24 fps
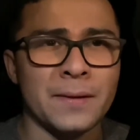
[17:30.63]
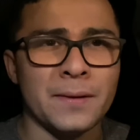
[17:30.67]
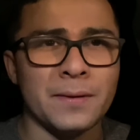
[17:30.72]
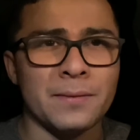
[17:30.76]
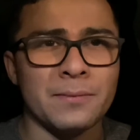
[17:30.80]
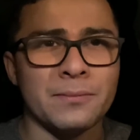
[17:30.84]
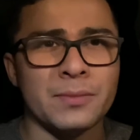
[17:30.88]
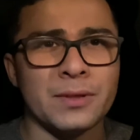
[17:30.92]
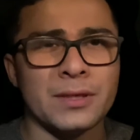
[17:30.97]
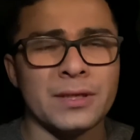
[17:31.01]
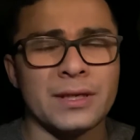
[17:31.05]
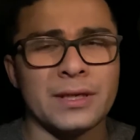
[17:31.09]

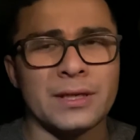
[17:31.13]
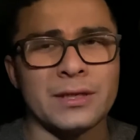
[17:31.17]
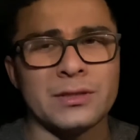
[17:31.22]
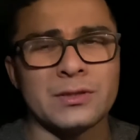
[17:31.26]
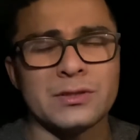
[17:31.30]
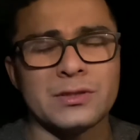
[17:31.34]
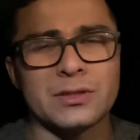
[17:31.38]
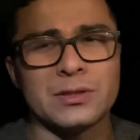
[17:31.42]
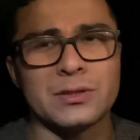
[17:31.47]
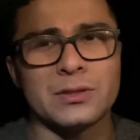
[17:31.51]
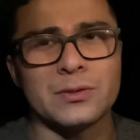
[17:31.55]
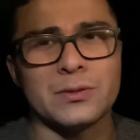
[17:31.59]
but I
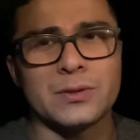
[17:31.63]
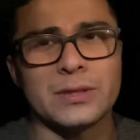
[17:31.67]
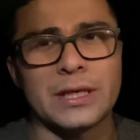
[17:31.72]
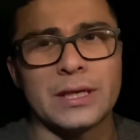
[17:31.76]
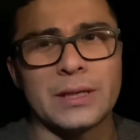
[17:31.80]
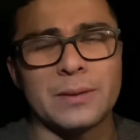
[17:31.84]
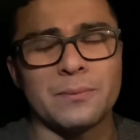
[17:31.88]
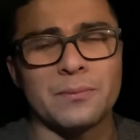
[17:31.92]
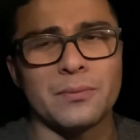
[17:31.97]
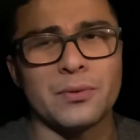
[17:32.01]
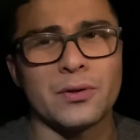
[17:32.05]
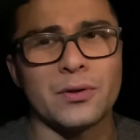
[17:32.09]
usually do
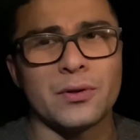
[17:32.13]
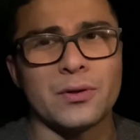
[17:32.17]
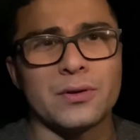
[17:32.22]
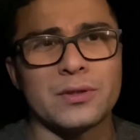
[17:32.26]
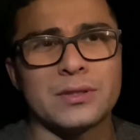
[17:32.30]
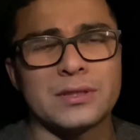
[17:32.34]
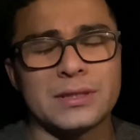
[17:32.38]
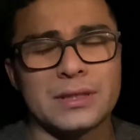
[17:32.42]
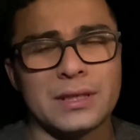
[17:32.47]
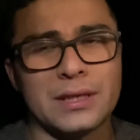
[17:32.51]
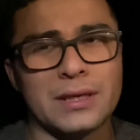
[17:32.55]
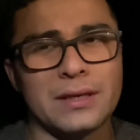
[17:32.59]
10 per
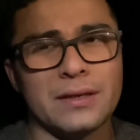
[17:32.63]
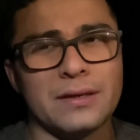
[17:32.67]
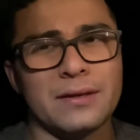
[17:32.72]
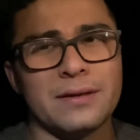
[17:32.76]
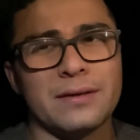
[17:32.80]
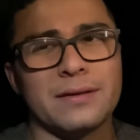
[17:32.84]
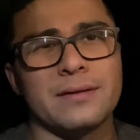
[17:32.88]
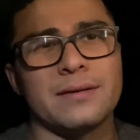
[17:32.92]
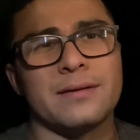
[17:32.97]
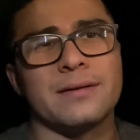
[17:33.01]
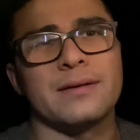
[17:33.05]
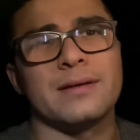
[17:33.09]
set,
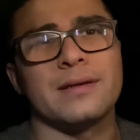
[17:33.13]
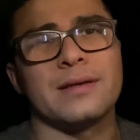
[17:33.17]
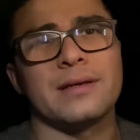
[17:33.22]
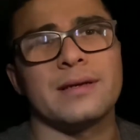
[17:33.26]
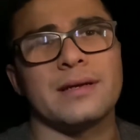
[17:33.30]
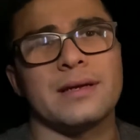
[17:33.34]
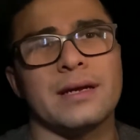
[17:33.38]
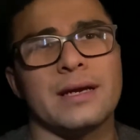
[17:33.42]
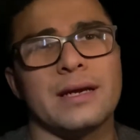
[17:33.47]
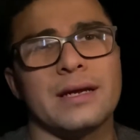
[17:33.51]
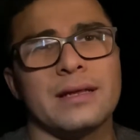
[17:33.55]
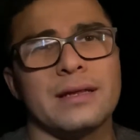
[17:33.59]

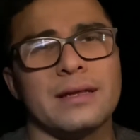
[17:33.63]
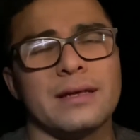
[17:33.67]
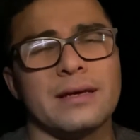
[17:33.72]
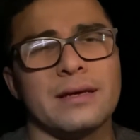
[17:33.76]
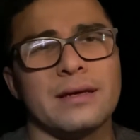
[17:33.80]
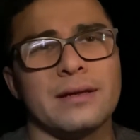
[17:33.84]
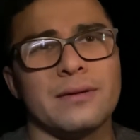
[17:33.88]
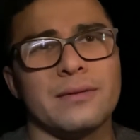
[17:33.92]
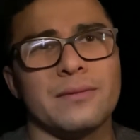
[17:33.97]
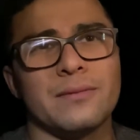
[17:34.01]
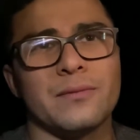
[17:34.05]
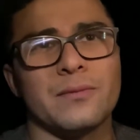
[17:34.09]
and
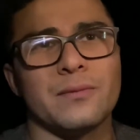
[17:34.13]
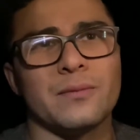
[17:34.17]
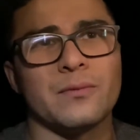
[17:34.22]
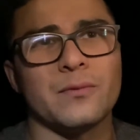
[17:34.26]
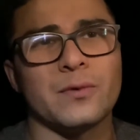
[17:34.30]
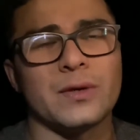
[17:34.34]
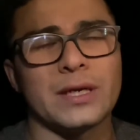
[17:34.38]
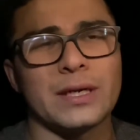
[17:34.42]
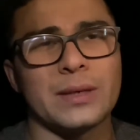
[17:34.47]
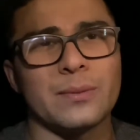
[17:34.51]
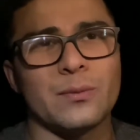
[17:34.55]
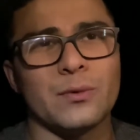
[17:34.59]
then when
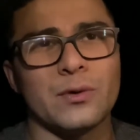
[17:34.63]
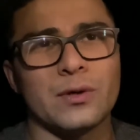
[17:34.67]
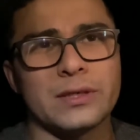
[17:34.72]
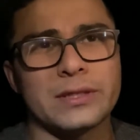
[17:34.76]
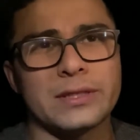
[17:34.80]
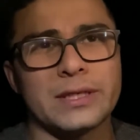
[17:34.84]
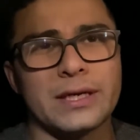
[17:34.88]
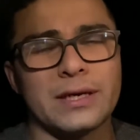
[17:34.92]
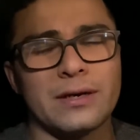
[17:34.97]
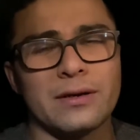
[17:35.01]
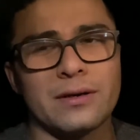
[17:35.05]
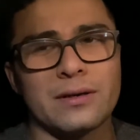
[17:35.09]
I get more
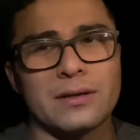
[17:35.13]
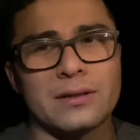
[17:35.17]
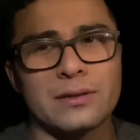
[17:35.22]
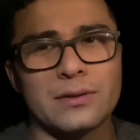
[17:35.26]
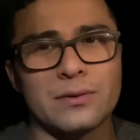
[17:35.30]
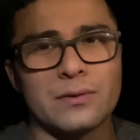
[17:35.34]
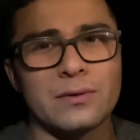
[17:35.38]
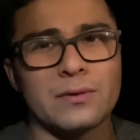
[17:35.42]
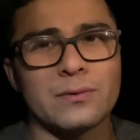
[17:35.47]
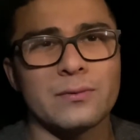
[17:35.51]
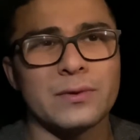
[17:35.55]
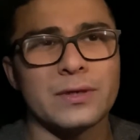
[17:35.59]
tired I lower
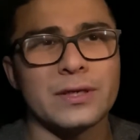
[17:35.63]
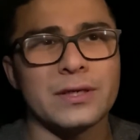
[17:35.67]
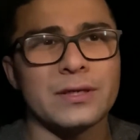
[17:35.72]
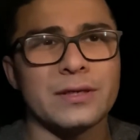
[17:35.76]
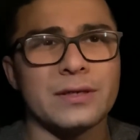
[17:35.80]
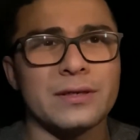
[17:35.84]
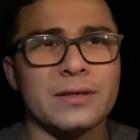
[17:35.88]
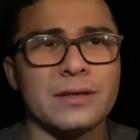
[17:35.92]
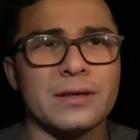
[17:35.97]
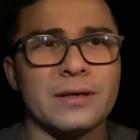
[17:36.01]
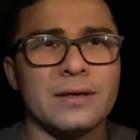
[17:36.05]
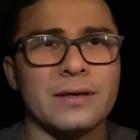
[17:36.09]
the weight.
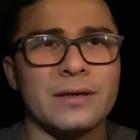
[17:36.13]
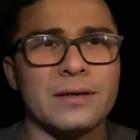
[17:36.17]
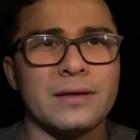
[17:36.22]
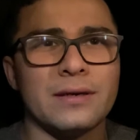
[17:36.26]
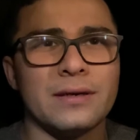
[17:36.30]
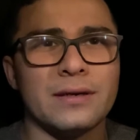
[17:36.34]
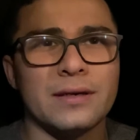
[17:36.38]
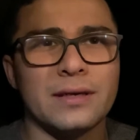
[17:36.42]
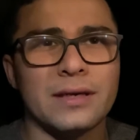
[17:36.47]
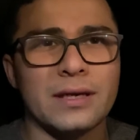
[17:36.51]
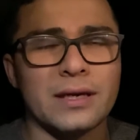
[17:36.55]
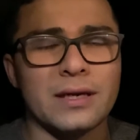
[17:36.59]

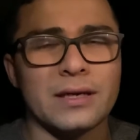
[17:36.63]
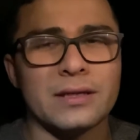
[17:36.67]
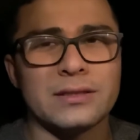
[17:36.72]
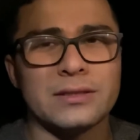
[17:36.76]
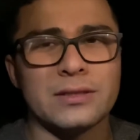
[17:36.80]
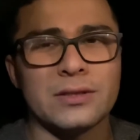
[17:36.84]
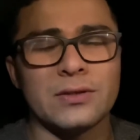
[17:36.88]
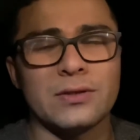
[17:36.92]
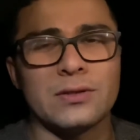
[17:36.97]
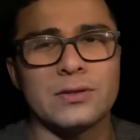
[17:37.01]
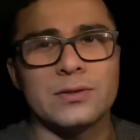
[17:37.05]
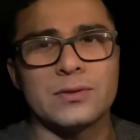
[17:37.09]
I
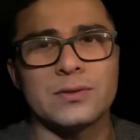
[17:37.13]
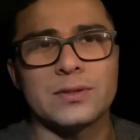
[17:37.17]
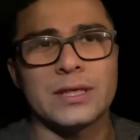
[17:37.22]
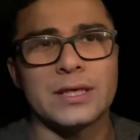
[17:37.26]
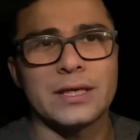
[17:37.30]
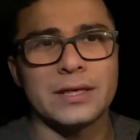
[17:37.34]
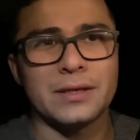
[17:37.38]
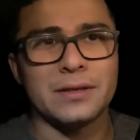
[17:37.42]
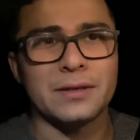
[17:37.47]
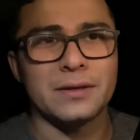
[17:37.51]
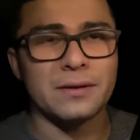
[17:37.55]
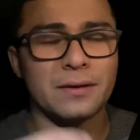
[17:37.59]
continue to do
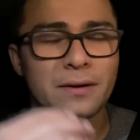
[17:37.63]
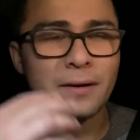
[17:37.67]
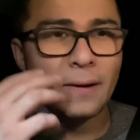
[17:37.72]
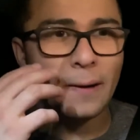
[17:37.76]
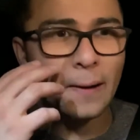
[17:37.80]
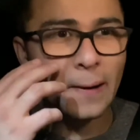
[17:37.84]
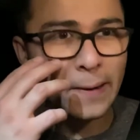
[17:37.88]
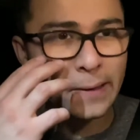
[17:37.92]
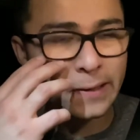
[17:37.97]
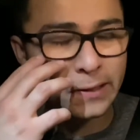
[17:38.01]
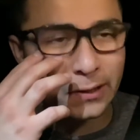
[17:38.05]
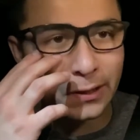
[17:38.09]
10
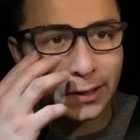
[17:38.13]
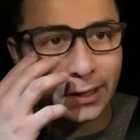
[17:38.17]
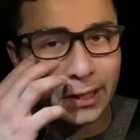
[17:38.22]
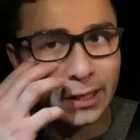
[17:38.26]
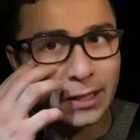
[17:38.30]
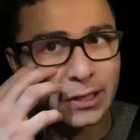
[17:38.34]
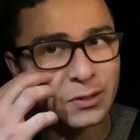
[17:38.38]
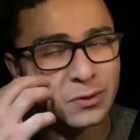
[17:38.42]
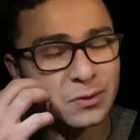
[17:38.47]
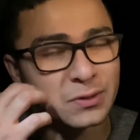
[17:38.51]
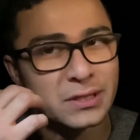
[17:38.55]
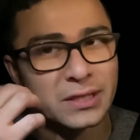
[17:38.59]
until I can't
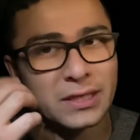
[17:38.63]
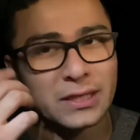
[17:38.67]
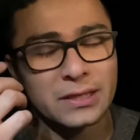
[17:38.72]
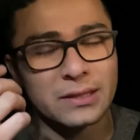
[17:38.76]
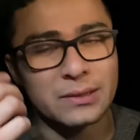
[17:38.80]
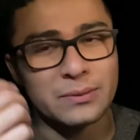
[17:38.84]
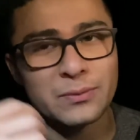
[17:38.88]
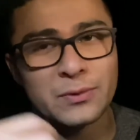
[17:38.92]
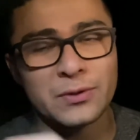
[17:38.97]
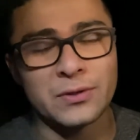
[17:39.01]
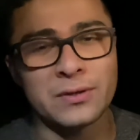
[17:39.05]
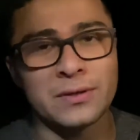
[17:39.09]
do 10
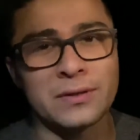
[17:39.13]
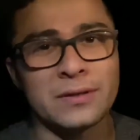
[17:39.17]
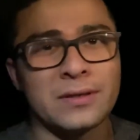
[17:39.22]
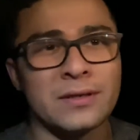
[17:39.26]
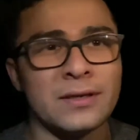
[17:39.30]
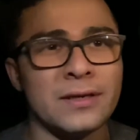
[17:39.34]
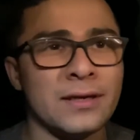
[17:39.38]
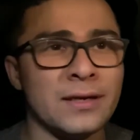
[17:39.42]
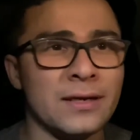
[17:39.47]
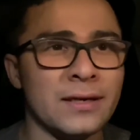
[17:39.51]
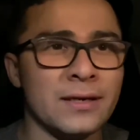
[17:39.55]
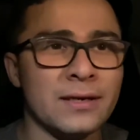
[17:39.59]
anymore,
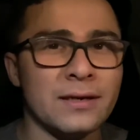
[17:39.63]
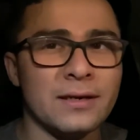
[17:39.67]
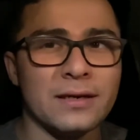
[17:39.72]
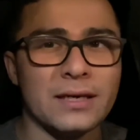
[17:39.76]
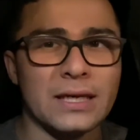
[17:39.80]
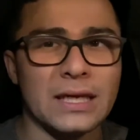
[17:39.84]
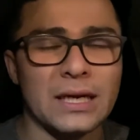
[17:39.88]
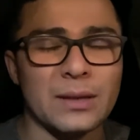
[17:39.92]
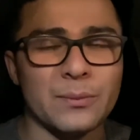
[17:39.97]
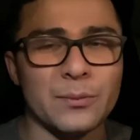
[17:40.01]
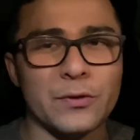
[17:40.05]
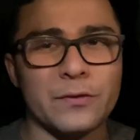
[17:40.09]
and then
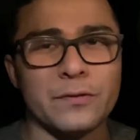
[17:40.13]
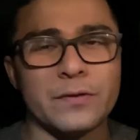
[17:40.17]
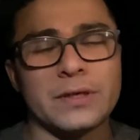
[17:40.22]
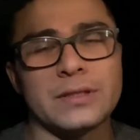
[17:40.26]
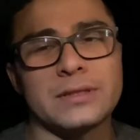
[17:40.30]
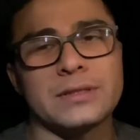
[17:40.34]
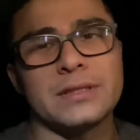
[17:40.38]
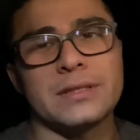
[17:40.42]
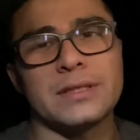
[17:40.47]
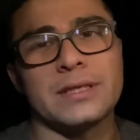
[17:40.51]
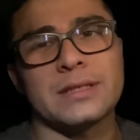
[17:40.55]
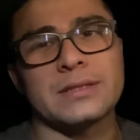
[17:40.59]
I move on to
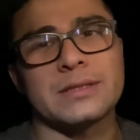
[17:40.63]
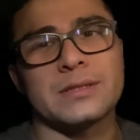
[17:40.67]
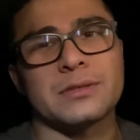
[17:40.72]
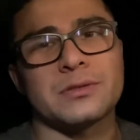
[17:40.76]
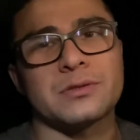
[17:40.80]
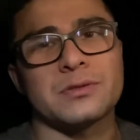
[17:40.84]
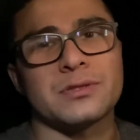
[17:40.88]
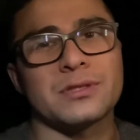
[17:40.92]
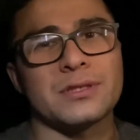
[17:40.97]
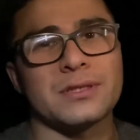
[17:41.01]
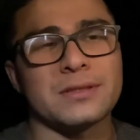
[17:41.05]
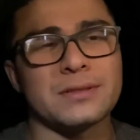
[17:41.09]
the next
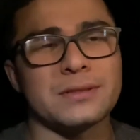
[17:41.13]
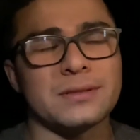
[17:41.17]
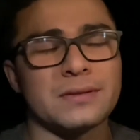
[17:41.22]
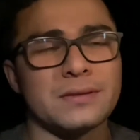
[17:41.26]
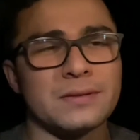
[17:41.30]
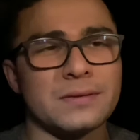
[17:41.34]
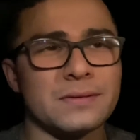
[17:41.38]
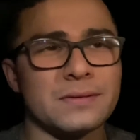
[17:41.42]
exercise.